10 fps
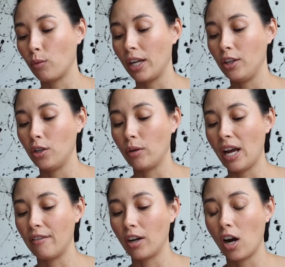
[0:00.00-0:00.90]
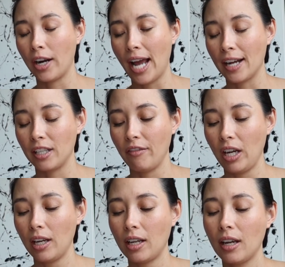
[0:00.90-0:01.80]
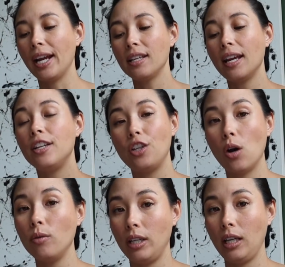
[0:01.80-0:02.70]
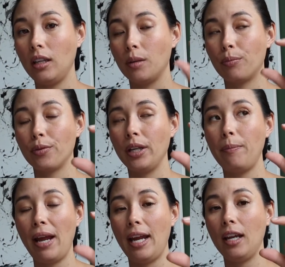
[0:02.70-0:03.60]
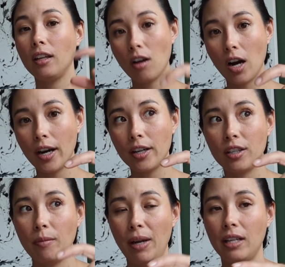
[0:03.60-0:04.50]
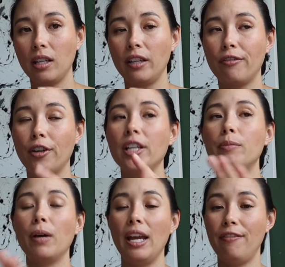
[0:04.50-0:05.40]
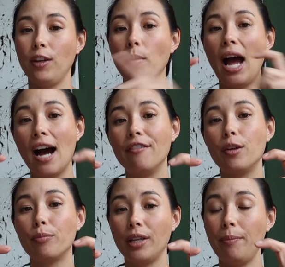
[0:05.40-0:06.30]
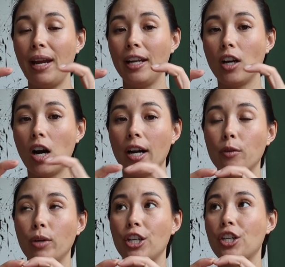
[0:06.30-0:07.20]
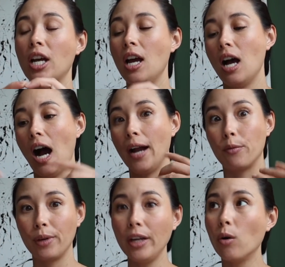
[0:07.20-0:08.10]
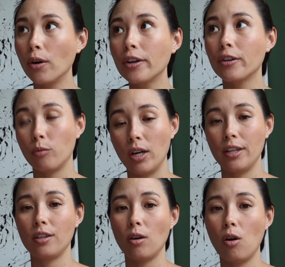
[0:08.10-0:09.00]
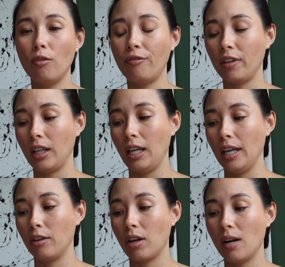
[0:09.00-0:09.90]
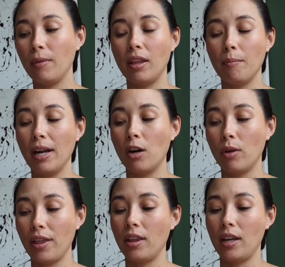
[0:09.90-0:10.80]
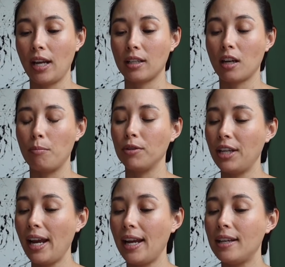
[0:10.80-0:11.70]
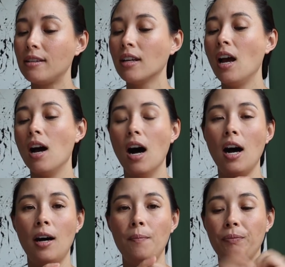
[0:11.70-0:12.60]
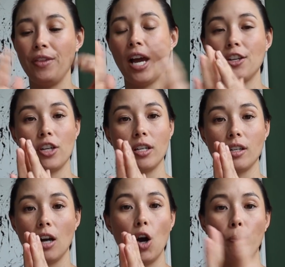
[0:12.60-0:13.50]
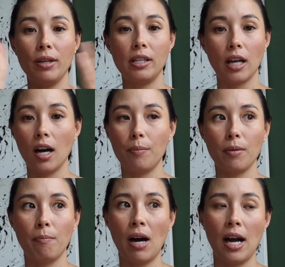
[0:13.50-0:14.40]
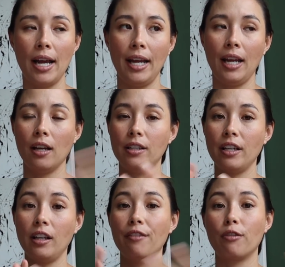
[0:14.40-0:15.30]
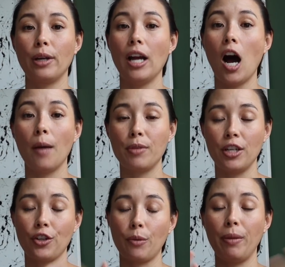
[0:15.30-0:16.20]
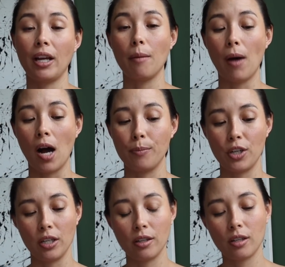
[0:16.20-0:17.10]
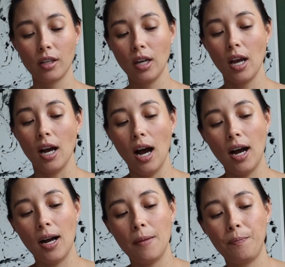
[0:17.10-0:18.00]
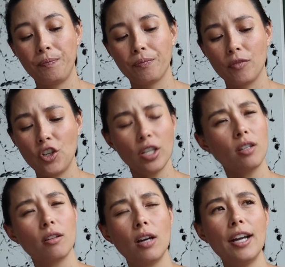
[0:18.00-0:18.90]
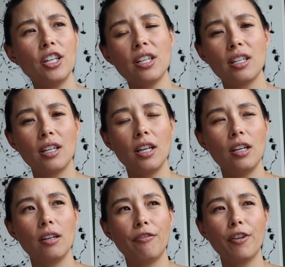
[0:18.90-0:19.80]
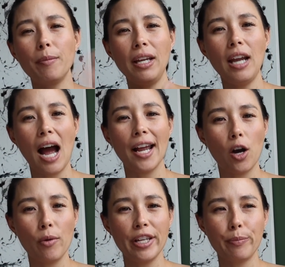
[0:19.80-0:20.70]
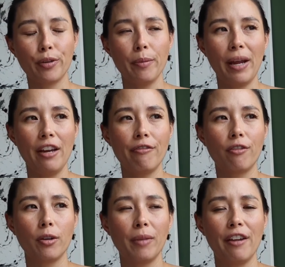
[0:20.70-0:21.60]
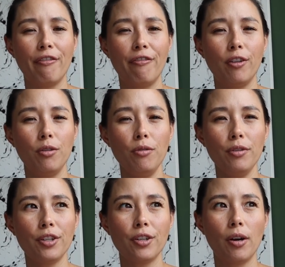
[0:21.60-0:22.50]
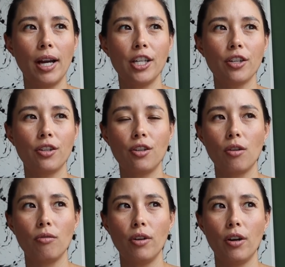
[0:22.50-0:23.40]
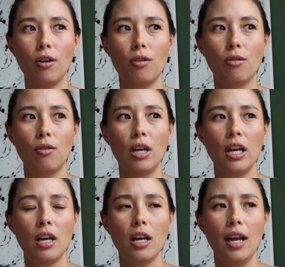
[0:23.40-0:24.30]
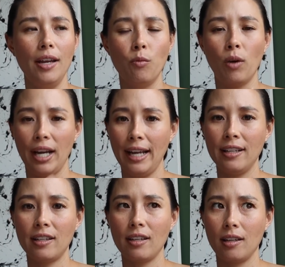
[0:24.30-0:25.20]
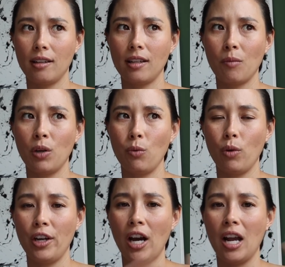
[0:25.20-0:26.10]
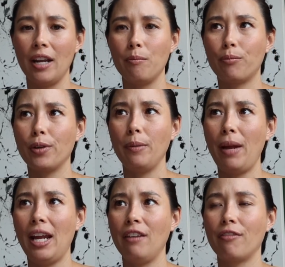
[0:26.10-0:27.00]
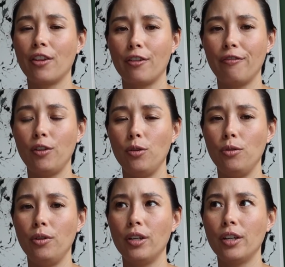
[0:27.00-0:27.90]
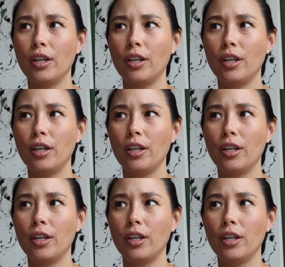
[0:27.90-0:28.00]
while you don't have a card activated. So I guess I don't need the prepaid card to make deliveries, but if you have the prepaid card, which I reordered one, so hopefully it'll come in the mail within the next couple days, that just opens up my delivery options or pickup options. I just didn't, for me, I always prepaid for my food, so I just don't know in what instance someone would not prepaid for their food